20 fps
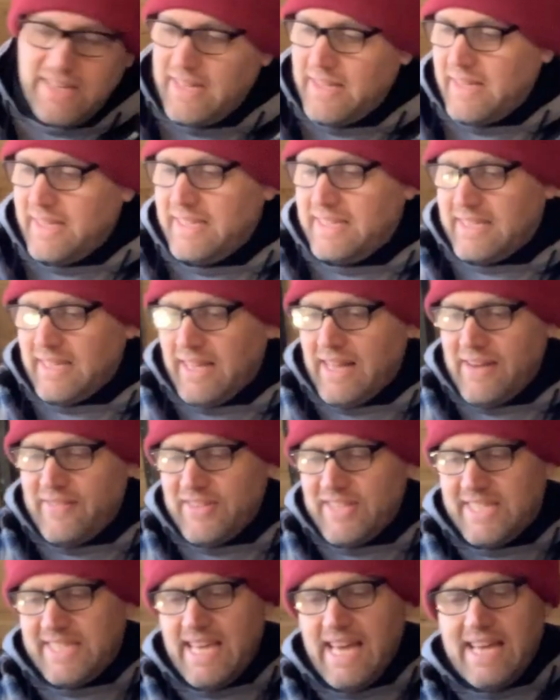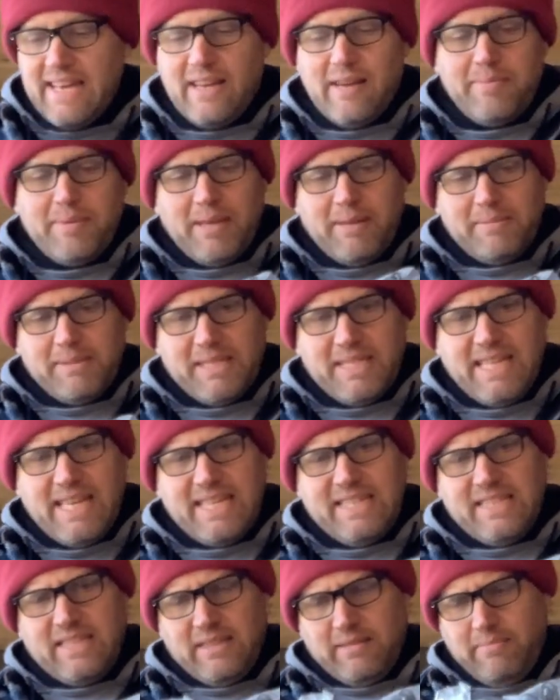at least I'll have a set, and I'll be able to
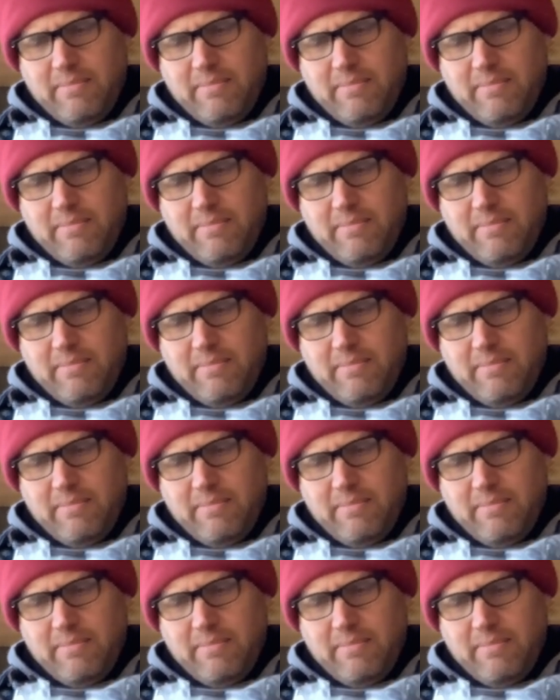test them,